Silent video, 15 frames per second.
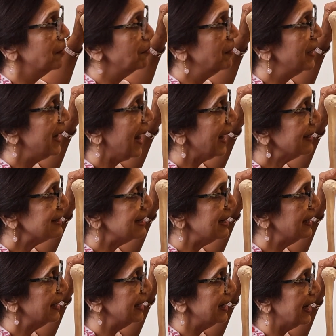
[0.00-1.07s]

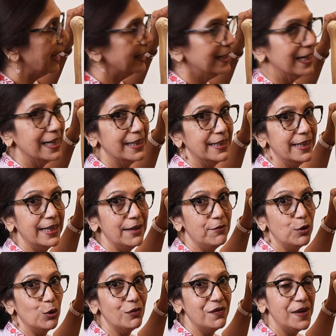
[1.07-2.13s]
midaxillary line at the
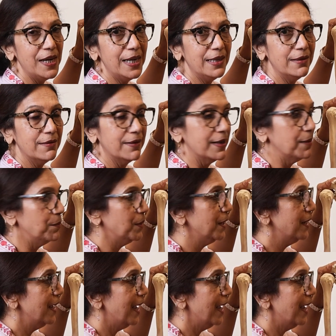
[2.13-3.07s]
level of 8th rib.